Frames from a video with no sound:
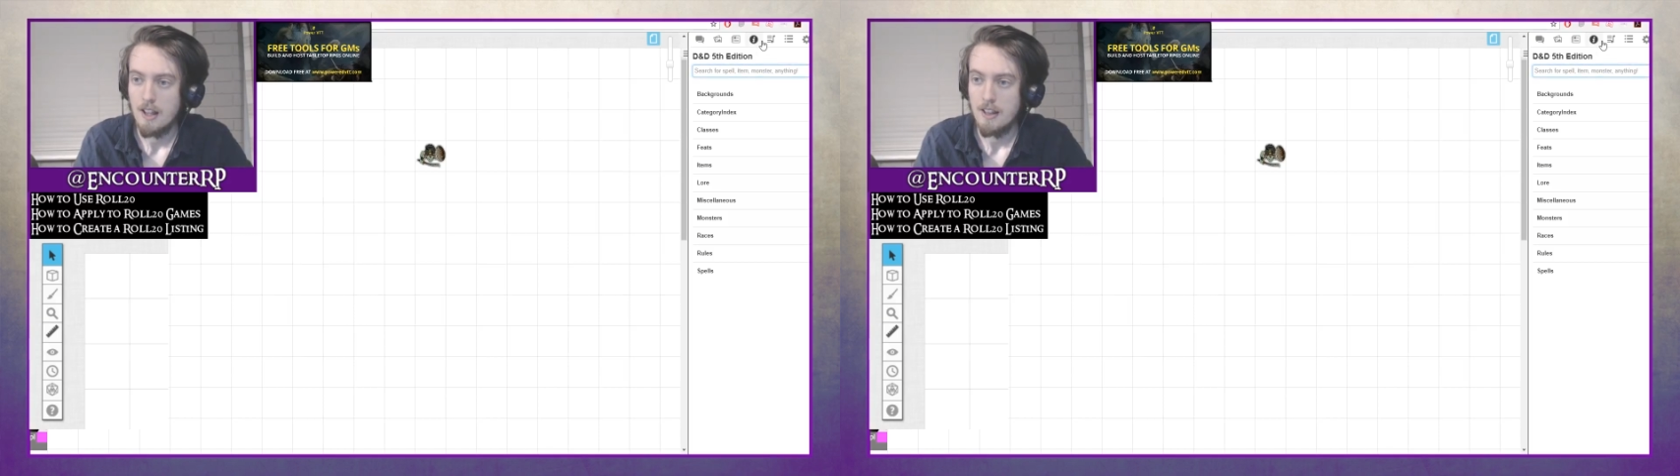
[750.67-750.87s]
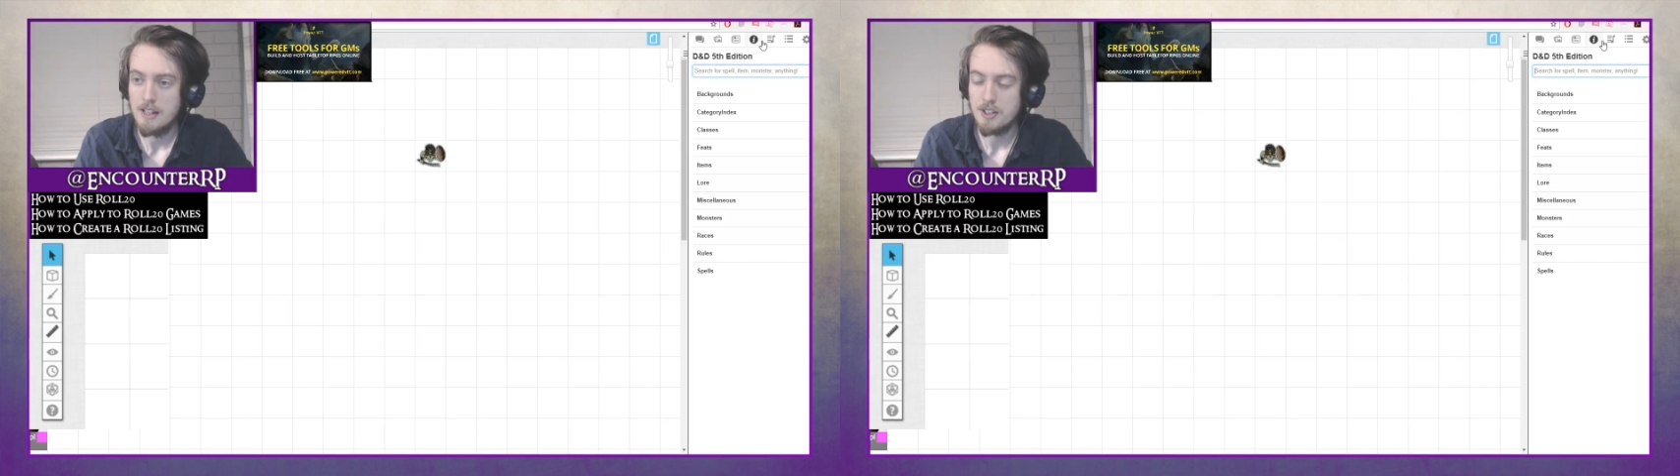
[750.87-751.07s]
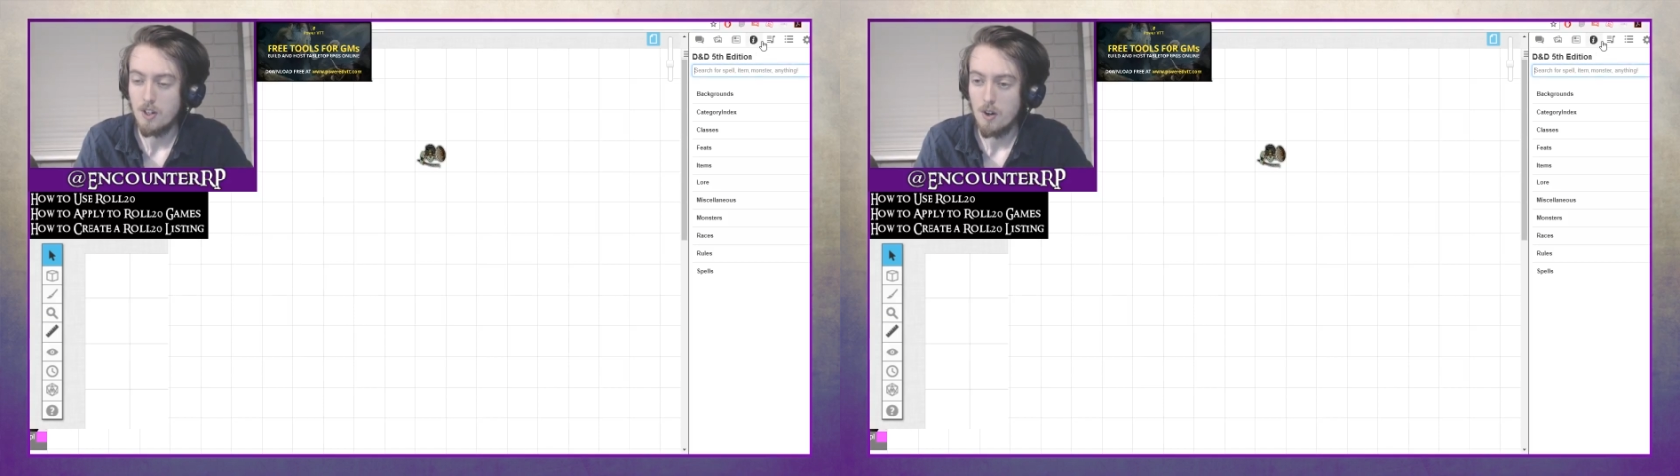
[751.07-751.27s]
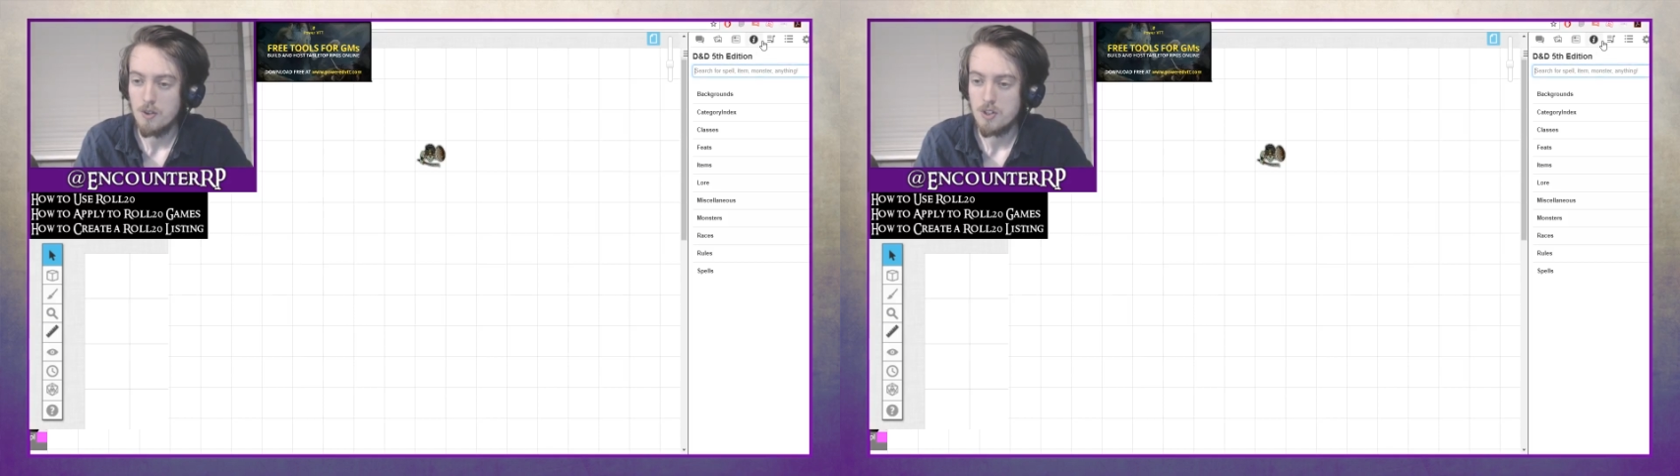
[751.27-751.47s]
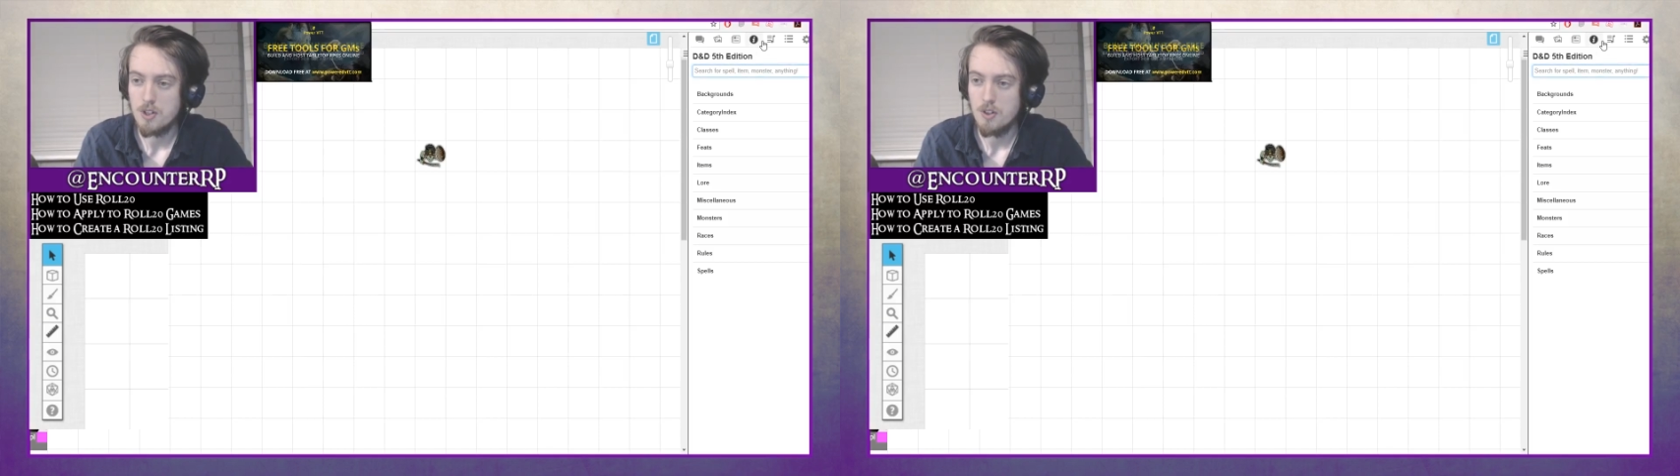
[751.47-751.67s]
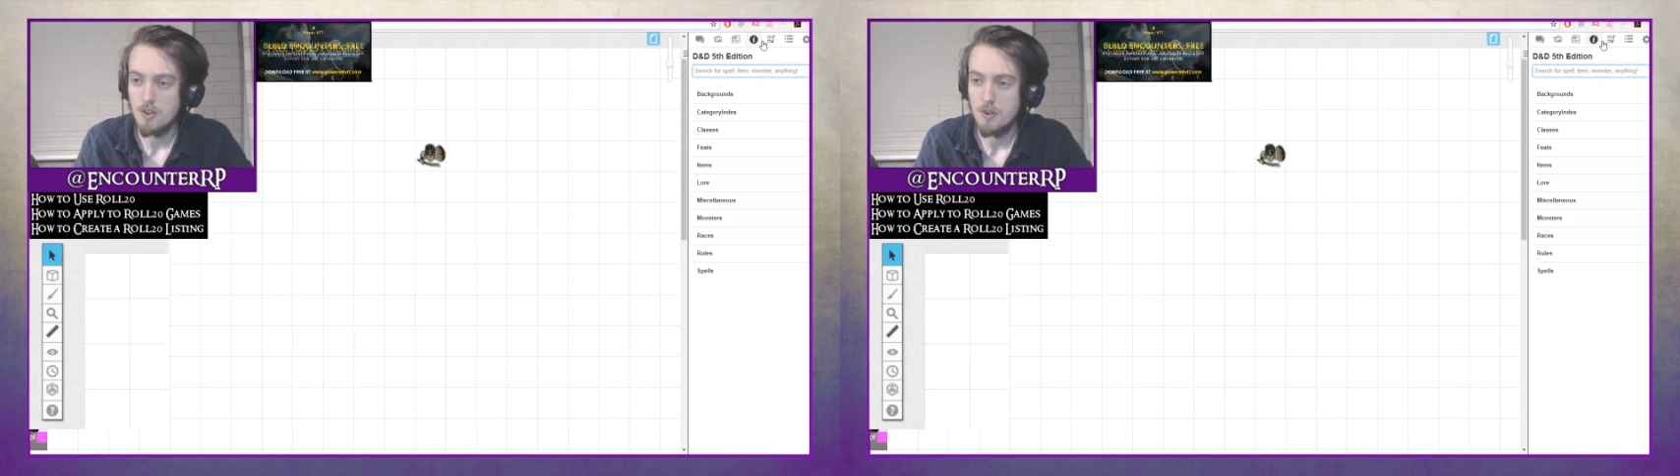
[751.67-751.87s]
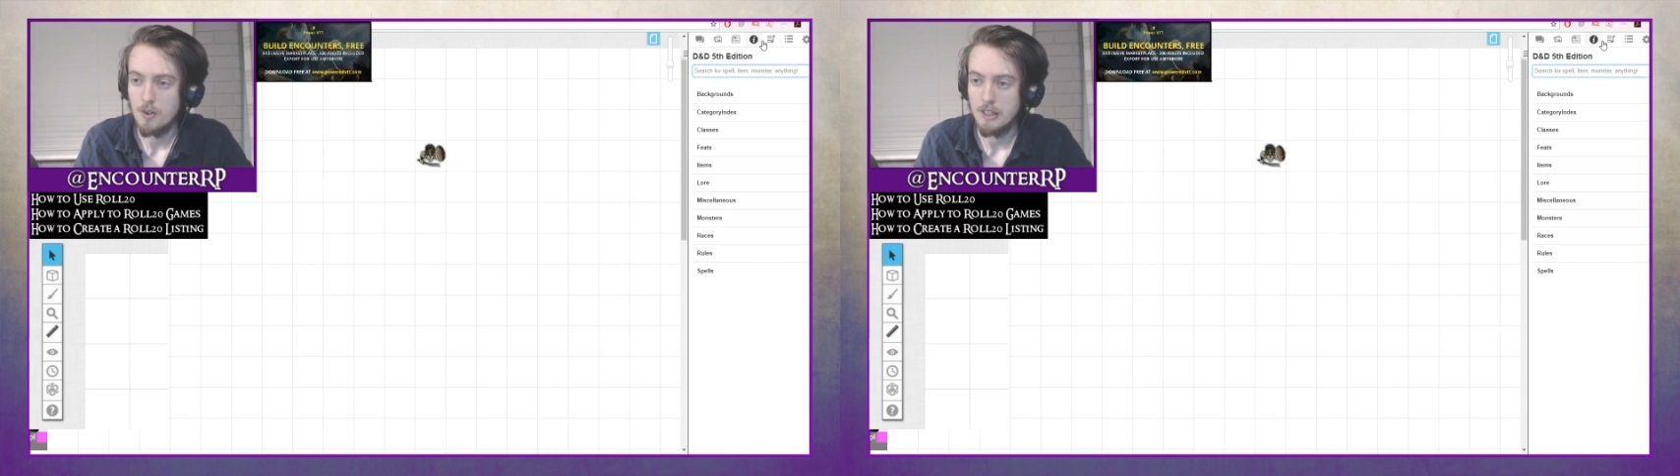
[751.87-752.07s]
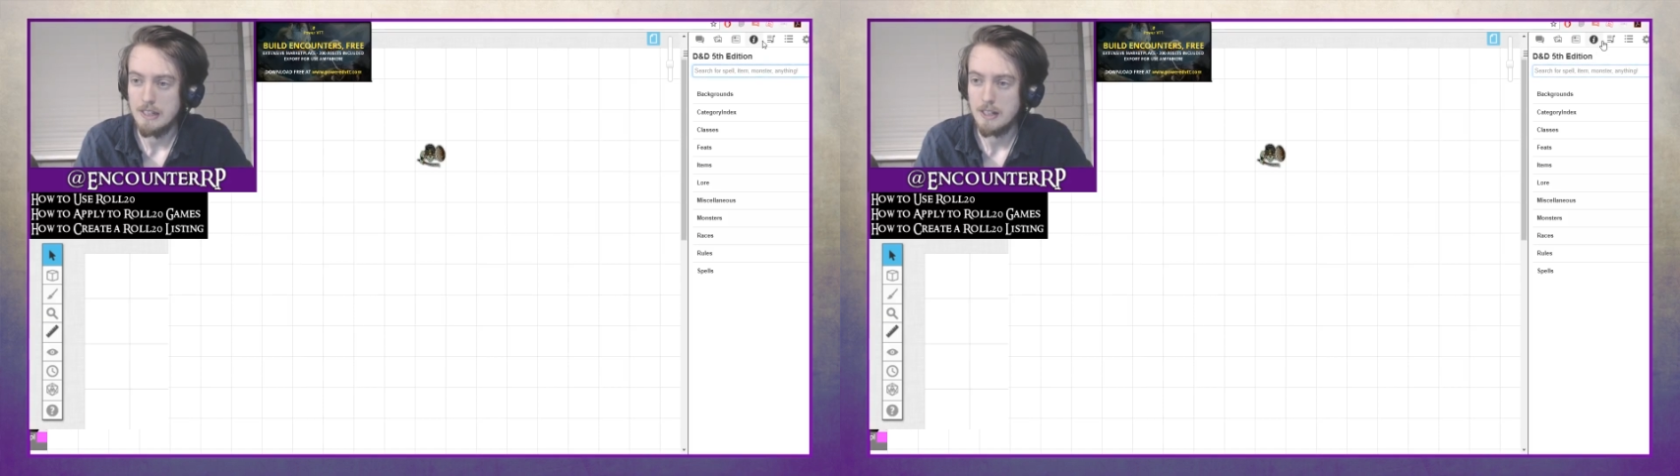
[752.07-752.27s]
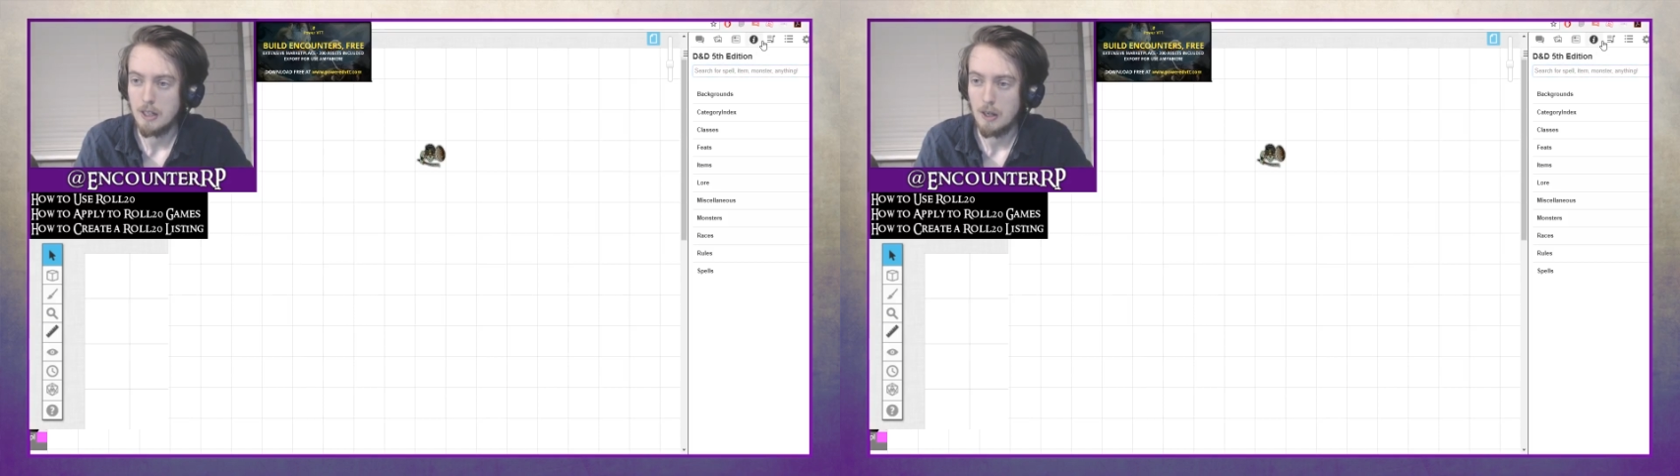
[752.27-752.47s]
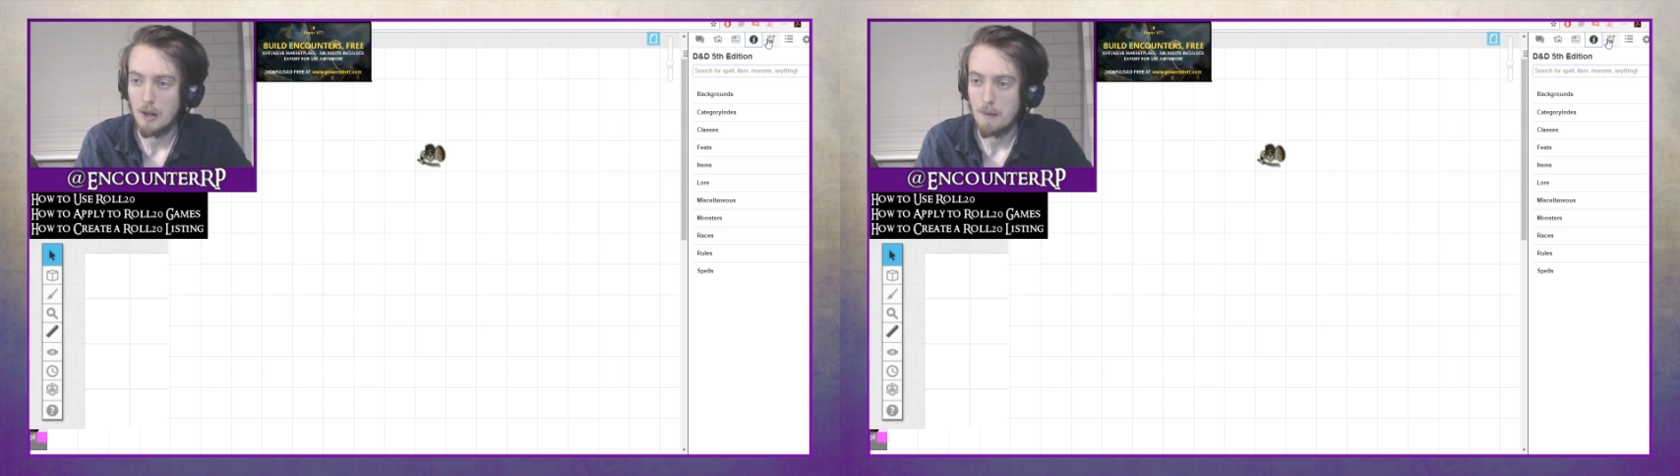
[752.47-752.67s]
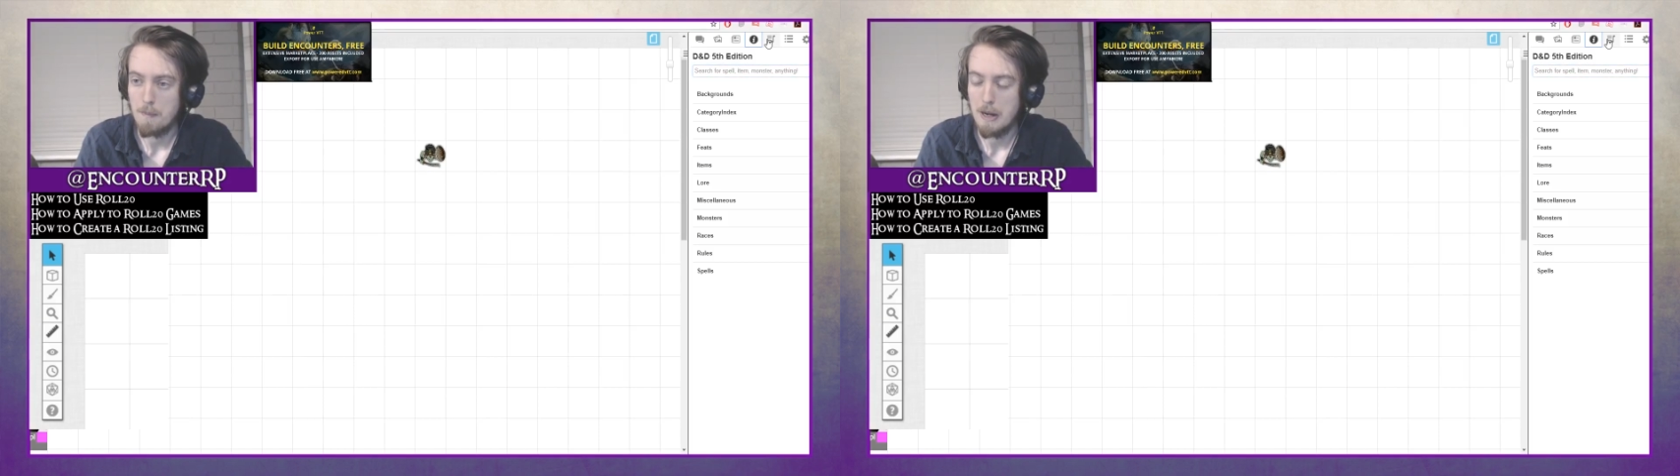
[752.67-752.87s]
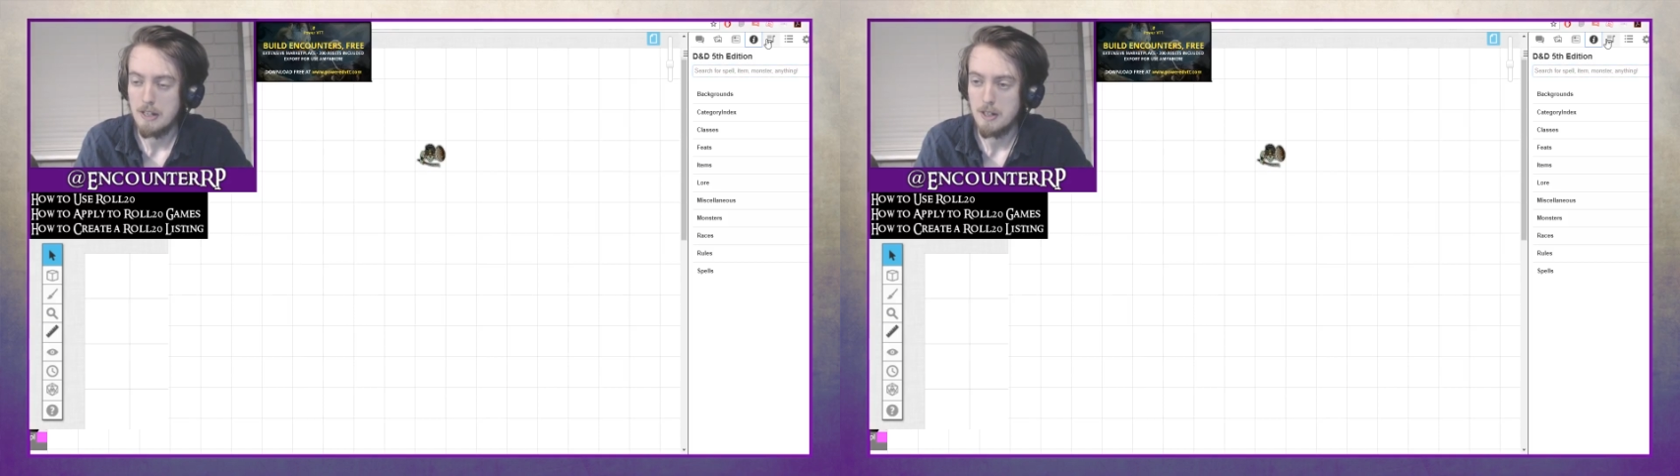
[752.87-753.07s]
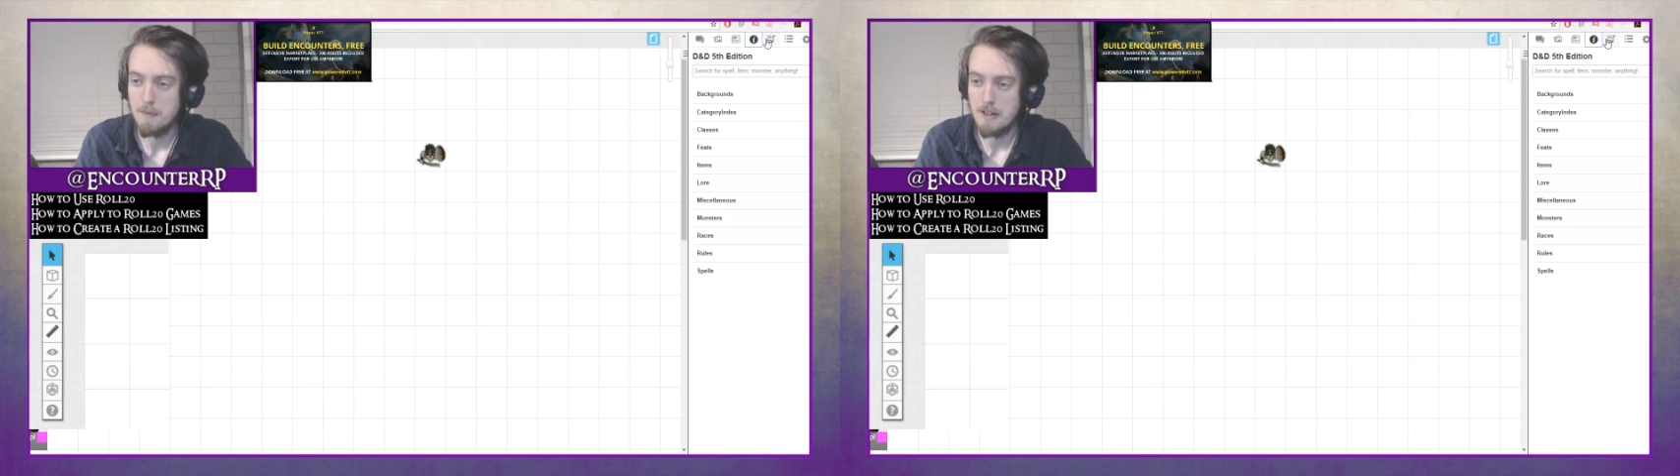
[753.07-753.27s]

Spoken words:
let's go to the compendium.